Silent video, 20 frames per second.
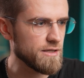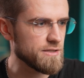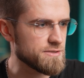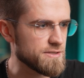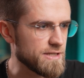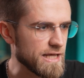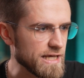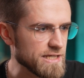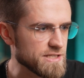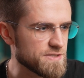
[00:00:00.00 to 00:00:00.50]
In
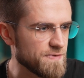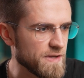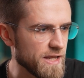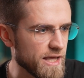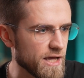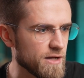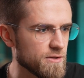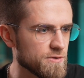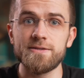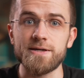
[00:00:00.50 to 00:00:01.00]
today's
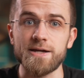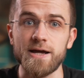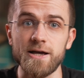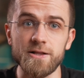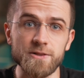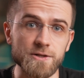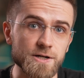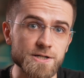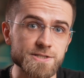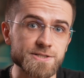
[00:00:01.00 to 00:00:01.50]
video, that I
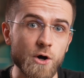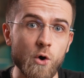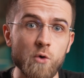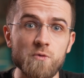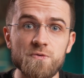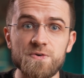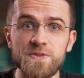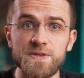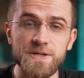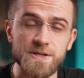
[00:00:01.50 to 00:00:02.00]
learned
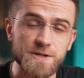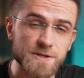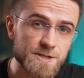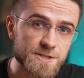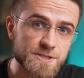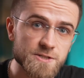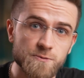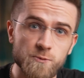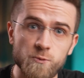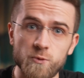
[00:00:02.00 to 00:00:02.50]
over the
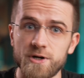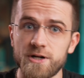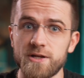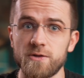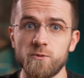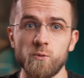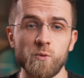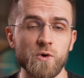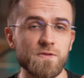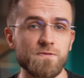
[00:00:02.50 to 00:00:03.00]
years of
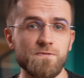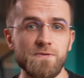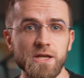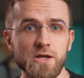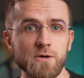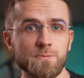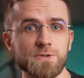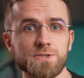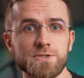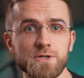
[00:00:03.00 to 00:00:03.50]
working with
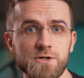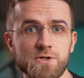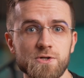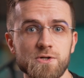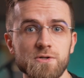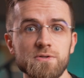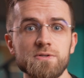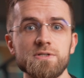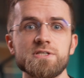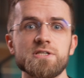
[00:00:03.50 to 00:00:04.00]
video
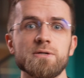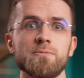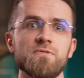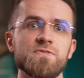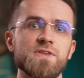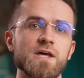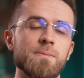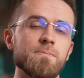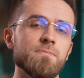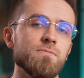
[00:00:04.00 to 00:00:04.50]
production, some
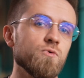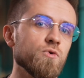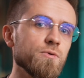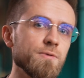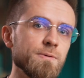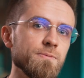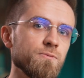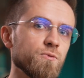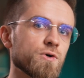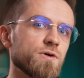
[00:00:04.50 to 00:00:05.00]
of them
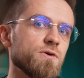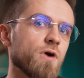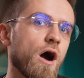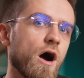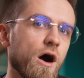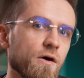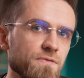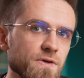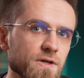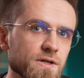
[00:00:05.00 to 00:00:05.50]
more
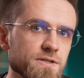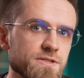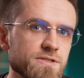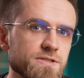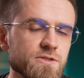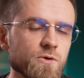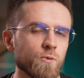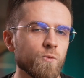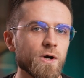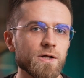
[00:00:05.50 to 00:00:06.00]

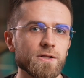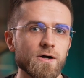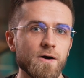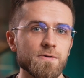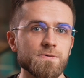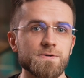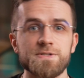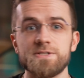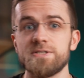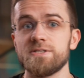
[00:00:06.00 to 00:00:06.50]
obvious, while
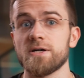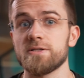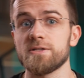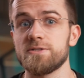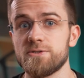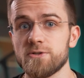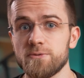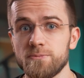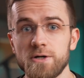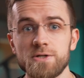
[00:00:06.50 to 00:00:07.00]
others not
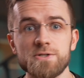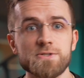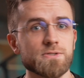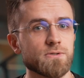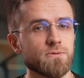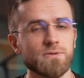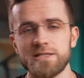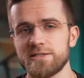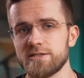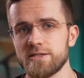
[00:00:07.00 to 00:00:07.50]
so much,
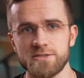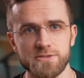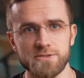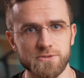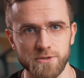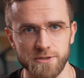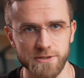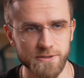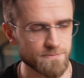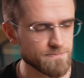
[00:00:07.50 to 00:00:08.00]
so let's get started.